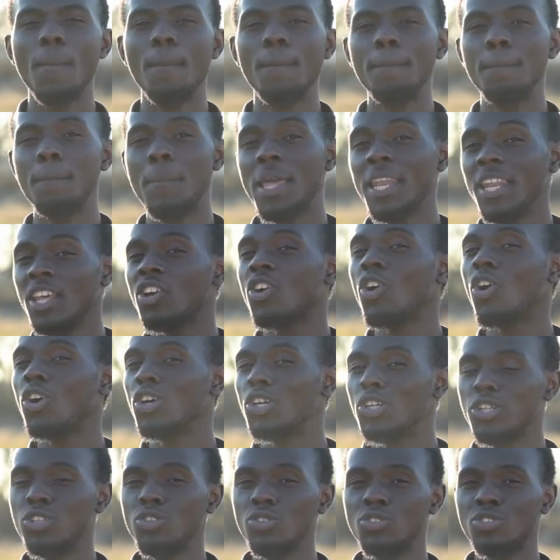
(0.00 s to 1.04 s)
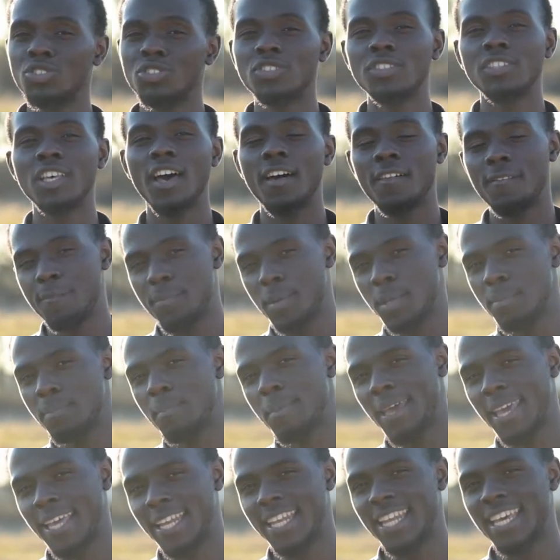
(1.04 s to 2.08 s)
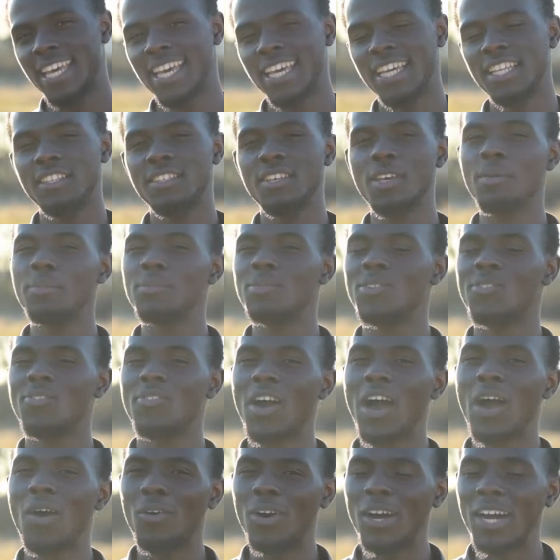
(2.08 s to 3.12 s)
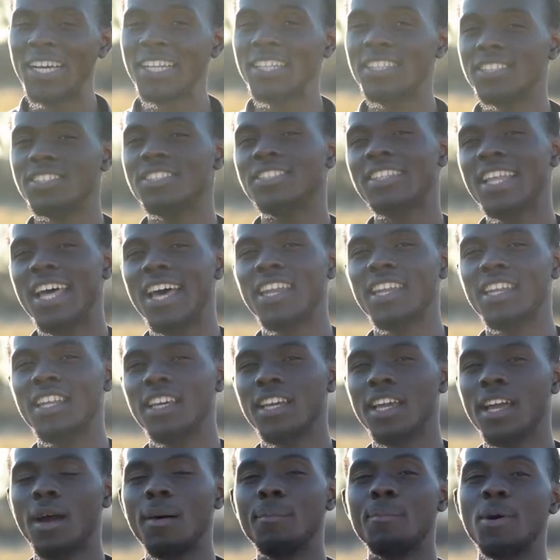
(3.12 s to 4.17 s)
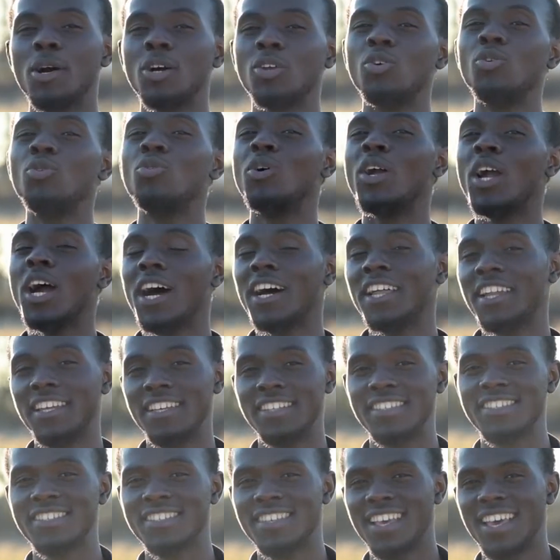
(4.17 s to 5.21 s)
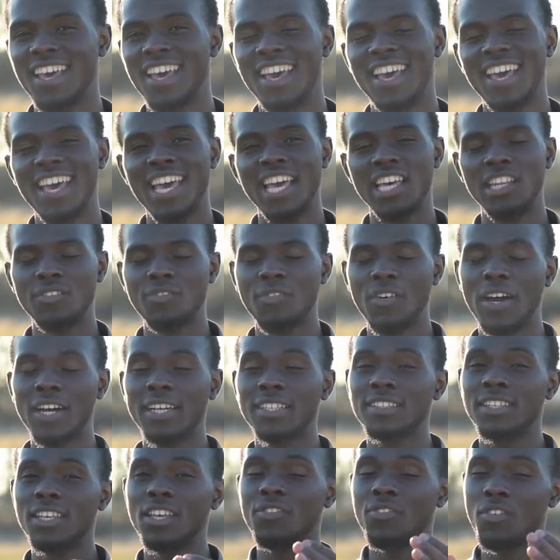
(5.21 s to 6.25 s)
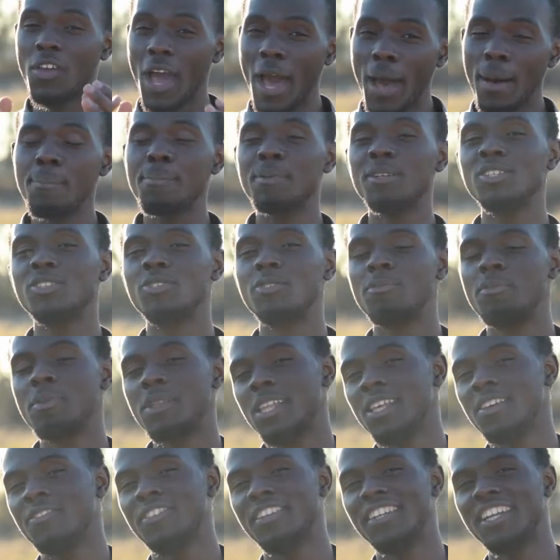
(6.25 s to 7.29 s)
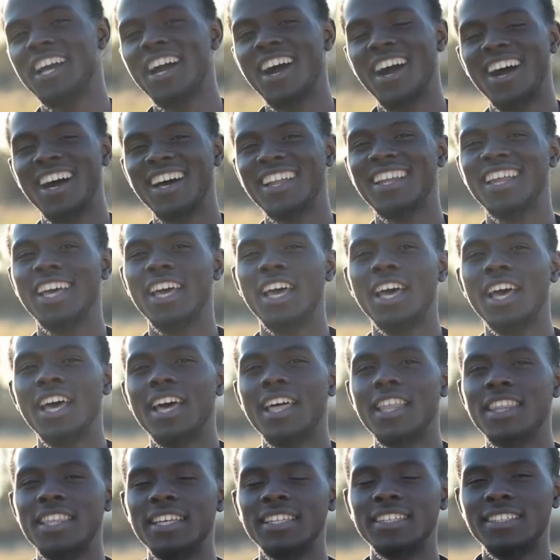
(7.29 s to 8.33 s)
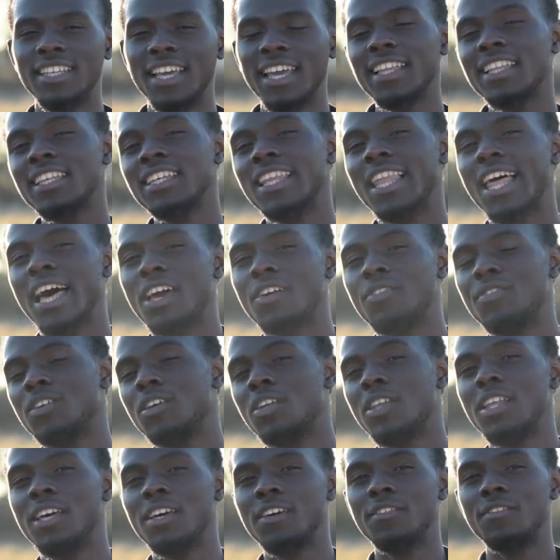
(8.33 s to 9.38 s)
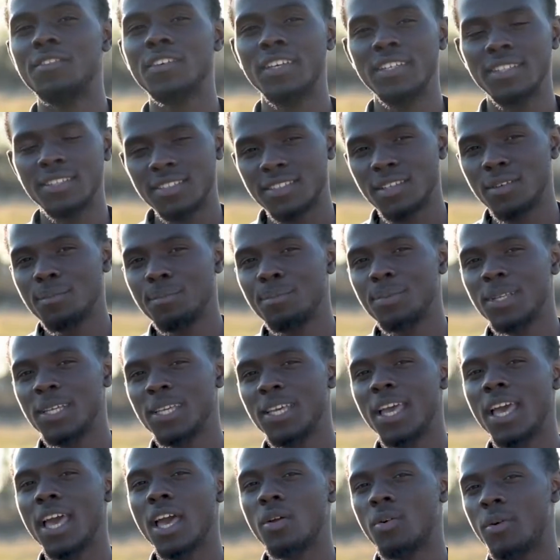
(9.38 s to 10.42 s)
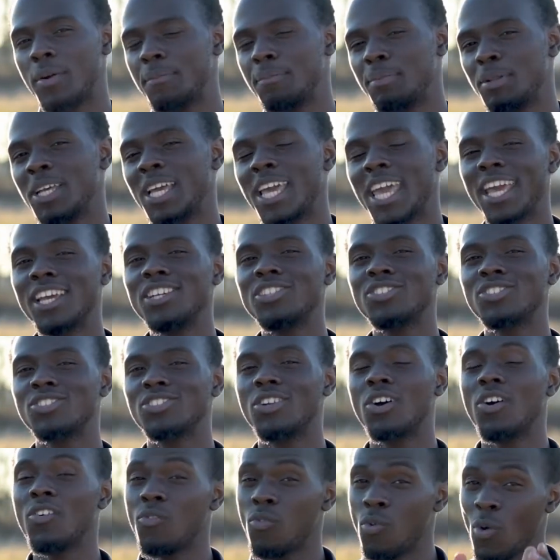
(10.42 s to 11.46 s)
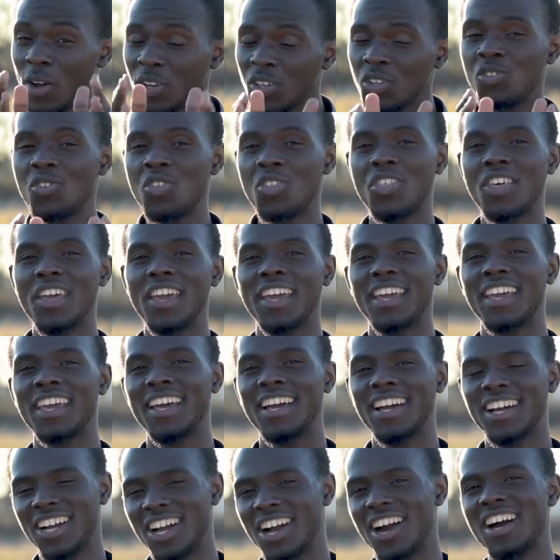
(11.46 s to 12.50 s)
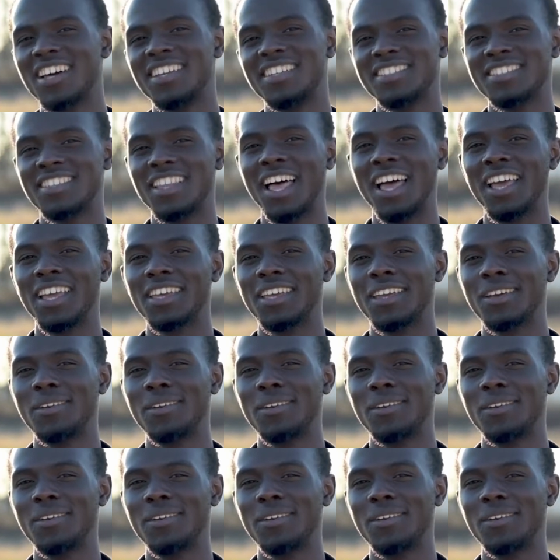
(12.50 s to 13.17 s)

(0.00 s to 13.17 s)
Many conclusions have been made in terms of our understanding about who God is. In fact, if you happen to believe in God, the daily life you live is simply a replication of what you think God is like.